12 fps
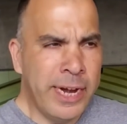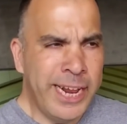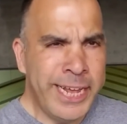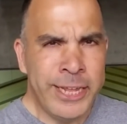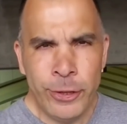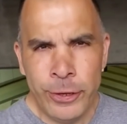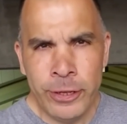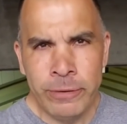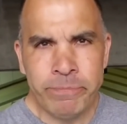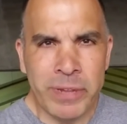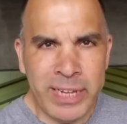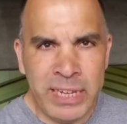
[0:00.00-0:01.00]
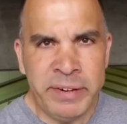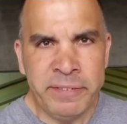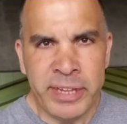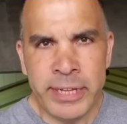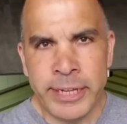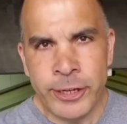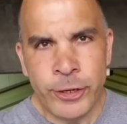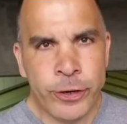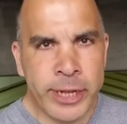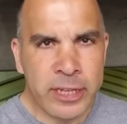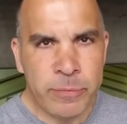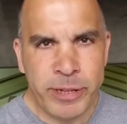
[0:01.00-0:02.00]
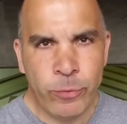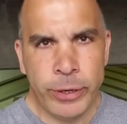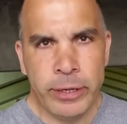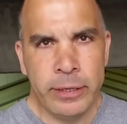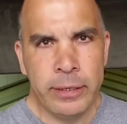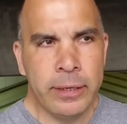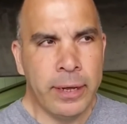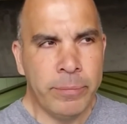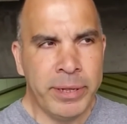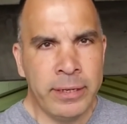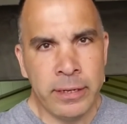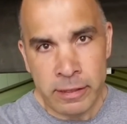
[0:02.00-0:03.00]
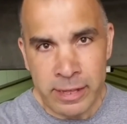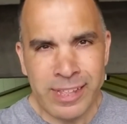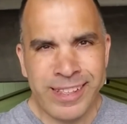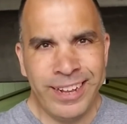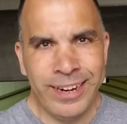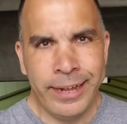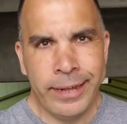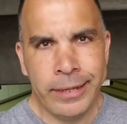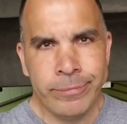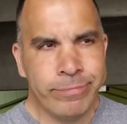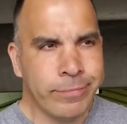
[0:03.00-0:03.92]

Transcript: And you know, even if they did turn out to be real, I mean, this is LA,